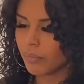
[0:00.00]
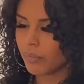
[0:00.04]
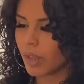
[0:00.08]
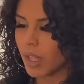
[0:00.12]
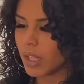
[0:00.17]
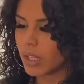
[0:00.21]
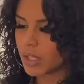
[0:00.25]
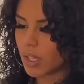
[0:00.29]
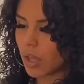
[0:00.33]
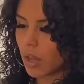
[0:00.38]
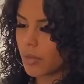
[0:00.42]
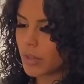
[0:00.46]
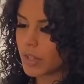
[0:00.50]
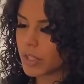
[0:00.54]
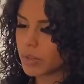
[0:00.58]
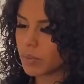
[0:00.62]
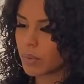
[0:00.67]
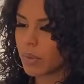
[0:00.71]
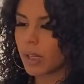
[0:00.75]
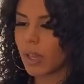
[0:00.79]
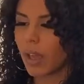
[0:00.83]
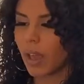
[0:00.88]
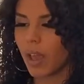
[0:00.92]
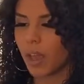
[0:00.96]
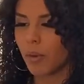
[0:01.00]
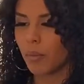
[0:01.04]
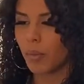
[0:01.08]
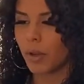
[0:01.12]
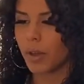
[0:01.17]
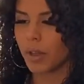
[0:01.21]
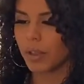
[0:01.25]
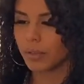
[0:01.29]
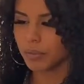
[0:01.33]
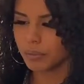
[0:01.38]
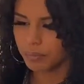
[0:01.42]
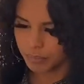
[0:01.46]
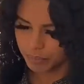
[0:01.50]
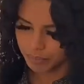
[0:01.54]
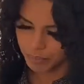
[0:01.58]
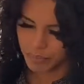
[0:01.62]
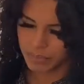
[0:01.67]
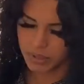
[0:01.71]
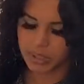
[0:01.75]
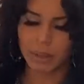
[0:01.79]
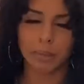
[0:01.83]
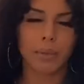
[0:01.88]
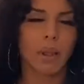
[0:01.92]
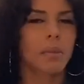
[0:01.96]
So this one came with,
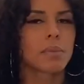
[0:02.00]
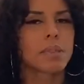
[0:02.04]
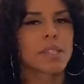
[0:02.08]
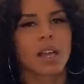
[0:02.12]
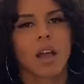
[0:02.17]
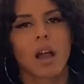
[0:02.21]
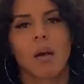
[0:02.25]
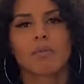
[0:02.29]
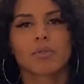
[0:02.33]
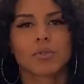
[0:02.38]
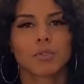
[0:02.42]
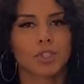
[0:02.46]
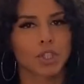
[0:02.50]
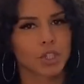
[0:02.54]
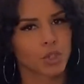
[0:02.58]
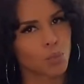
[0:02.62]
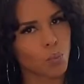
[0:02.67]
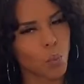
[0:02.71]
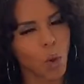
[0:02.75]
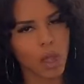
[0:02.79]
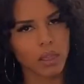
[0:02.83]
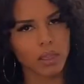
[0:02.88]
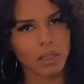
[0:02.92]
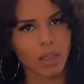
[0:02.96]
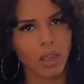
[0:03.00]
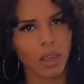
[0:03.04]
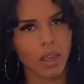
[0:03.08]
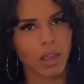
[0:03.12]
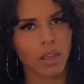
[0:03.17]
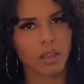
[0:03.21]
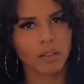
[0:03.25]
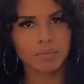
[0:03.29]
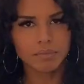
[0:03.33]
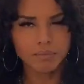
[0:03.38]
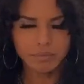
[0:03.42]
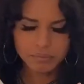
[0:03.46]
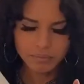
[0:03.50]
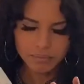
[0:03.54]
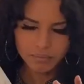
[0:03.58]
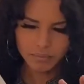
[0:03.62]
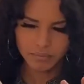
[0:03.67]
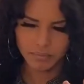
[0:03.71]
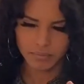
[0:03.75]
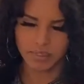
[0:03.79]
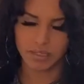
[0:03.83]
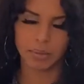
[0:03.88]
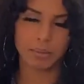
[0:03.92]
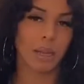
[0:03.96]
sometimes it comes with just one thing.
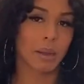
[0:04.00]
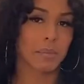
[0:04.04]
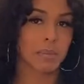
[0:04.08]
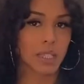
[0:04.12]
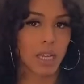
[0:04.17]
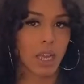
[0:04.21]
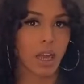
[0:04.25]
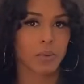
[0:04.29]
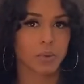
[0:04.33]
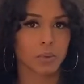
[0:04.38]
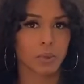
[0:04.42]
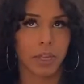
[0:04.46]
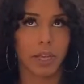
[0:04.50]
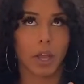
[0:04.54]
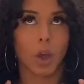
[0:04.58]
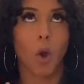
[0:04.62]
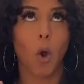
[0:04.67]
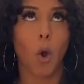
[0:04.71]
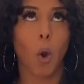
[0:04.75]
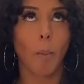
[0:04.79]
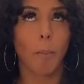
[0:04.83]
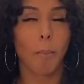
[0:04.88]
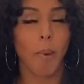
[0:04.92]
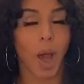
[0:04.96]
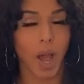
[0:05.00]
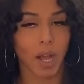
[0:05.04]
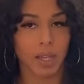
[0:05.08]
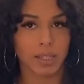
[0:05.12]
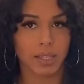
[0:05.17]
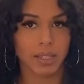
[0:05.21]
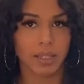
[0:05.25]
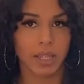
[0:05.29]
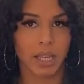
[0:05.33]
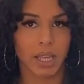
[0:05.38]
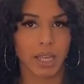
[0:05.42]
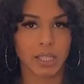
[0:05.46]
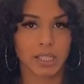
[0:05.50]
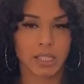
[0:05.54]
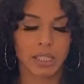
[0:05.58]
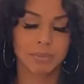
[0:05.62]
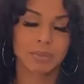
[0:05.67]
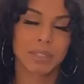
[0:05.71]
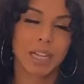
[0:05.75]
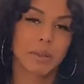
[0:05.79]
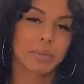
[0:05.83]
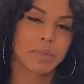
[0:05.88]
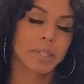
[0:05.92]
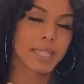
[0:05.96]
Sometimes it comes with like a whole box of things.
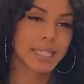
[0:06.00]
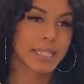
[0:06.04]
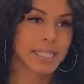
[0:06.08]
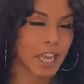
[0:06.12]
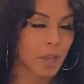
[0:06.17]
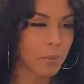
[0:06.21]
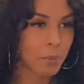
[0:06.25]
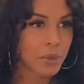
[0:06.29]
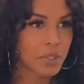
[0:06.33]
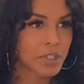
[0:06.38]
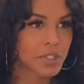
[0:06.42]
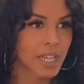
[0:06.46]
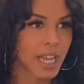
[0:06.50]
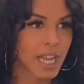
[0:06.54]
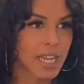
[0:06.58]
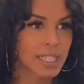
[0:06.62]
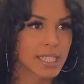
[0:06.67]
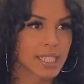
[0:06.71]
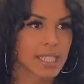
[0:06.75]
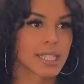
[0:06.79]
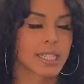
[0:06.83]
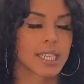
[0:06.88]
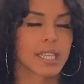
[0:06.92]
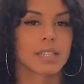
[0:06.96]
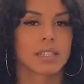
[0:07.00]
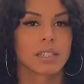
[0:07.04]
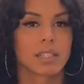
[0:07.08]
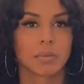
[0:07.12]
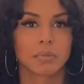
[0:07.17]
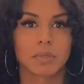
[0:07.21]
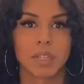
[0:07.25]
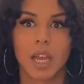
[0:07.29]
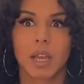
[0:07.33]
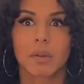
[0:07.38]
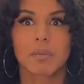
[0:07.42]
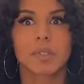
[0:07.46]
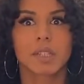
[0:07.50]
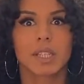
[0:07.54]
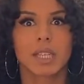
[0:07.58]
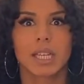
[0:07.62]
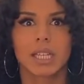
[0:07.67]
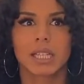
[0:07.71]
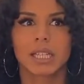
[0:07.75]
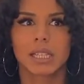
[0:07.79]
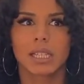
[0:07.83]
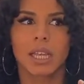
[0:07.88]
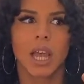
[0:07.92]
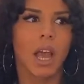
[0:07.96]
Sometimes it's sample sizes, and sometimes
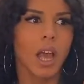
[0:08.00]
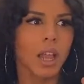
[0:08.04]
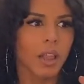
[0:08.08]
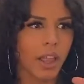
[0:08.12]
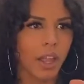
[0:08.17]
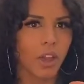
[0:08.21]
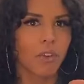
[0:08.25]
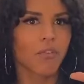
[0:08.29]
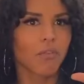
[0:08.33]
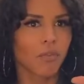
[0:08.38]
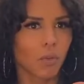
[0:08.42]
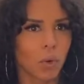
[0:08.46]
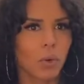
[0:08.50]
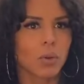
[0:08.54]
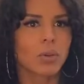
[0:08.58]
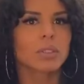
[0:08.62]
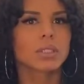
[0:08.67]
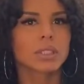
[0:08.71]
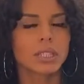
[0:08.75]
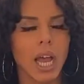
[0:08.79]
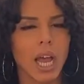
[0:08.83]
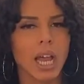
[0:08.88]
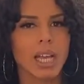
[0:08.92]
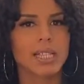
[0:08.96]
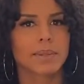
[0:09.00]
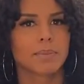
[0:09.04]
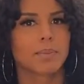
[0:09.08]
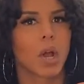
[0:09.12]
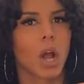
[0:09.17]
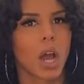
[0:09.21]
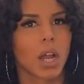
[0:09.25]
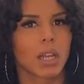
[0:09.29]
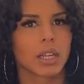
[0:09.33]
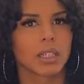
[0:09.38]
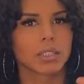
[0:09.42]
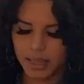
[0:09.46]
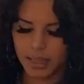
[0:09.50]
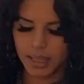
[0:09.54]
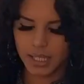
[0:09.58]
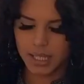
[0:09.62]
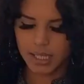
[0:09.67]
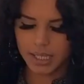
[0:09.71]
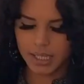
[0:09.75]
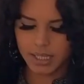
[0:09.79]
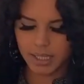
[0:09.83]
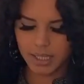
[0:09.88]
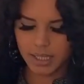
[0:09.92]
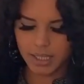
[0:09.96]
it's like full size products.
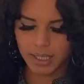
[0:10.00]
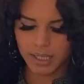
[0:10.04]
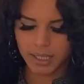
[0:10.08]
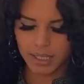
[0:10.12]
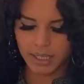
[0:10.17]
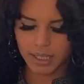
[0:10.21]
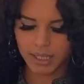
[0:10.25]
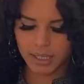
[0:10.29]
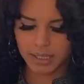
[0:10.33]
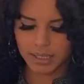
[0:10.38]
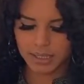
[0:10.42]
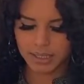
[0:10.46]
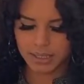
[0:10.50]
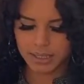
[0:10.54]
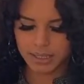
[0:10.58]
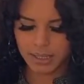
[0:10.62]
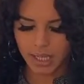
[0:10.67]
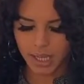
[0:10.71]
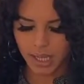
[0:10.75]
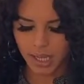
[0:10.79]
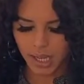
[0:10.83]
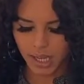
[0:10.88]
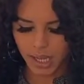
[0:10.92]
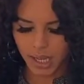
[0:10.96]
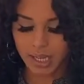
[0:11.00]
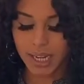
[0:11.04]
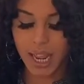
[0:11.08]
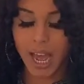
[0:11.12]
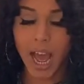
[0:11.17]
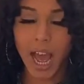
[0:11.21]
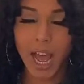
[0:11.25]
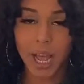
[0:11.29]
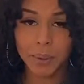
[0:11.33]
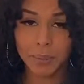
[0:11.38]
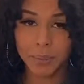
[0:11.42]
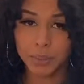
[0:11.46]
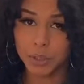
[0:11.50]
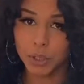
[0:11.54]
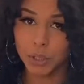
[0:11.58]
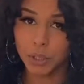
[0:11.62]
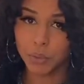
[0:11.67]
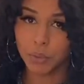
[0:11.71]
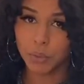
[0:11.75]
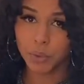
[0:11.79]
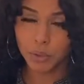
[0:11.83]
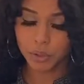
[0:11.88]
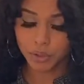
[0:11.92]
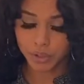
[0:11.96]
This is an eye
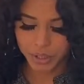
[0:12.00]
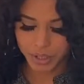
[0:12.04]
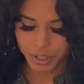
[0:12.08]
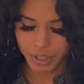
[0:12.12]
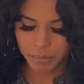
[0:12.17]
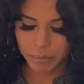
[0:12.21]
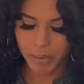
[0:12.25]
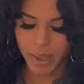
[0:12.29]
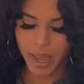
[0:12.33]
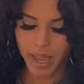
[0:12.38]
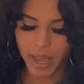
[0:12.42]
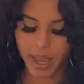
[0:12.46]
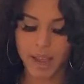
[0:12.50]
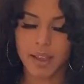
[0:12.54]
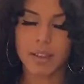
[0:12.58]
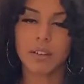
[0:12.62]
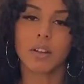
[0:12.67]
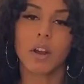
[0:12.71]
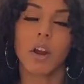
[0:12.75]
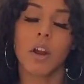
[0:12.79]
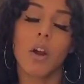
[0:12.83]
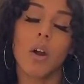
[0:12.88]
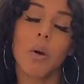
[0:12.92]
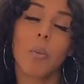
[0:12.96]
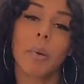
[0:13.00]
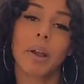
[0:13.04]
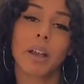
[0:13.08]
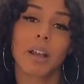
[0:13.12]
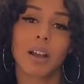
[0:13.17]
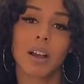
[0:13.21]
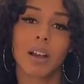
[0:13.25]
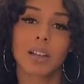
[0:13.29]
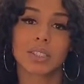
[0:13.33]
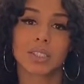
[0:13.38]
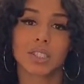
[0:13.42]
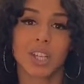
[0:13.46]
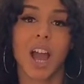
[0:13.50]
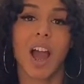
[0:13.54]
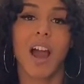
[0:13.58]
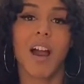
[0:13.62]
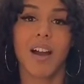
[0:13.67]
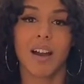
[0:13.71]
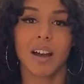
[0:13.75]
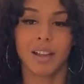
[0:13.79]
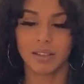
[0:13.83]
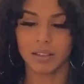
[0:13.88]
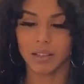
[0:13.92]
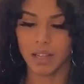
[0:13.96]
renewal cream, and oh my gosh,
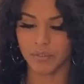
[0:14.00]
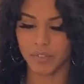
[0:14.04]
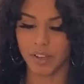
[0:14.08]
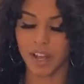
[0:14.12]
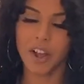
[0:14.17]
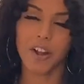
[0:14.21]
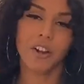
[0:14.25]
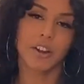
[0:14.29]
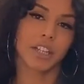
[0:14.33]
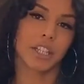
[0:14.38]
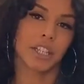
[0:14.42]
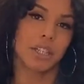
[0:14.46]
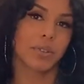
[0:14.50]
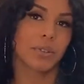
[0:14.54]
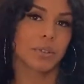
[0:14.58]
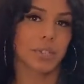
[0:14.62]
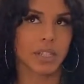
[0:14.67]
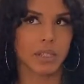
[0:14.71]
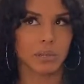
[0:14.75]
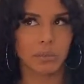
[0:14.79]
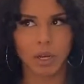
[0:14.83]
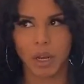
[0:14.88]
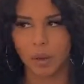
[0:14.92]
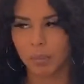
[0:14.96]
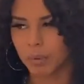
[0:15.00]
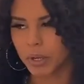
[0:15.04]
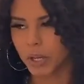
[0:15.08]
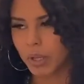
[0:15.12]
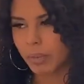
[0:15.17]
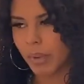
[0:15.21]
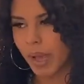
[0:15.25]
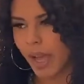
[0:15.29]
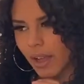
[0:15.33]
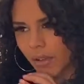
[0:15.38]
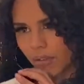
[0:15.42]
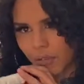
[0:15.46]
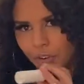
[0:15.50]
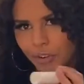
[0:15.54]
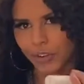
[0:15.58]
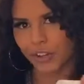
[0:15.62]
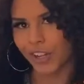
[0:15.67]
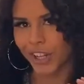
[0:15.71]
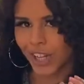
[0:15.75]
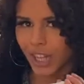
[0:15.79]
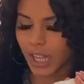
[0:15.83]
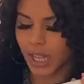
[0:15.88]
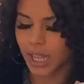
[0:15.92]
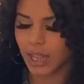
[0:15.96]
I love it. I already used it, but I put it back
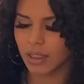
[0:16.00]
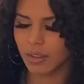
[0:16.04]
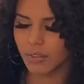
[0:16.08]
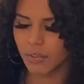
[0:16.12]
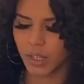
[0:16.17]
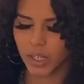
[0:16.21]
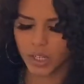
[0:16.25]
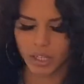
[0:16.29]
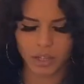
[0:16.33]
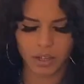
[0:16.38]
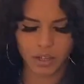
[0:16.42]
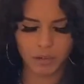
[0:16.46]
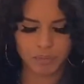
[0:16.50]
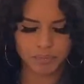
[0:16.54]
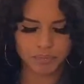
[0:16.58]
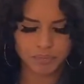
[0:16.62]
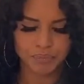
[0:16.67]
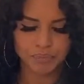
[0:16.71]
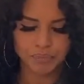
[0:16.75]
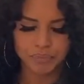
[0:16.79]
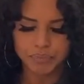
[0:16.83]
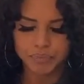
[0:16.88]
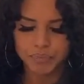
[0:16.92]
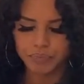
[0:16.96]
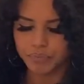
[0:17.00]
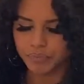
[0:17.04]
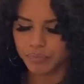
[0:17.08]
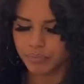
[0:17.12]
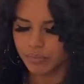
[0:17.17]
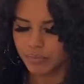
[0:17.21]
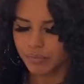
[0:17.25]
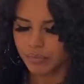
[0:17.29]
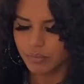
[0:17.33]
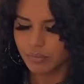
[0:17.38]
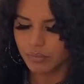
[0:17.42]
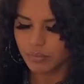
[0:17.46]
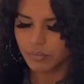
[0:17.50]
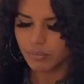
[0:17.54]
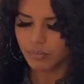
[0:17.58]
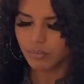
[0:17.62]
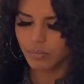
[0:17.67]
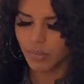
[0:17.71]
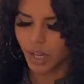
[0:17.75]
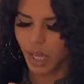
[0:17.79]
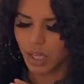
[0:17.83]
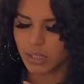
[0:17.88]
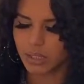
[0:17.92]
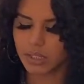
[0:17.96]
for the video.
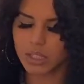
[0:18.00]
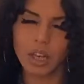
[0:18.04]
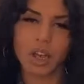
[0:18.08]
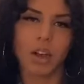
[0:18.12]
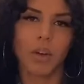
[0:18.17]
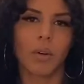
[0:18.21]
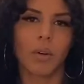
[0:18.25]
So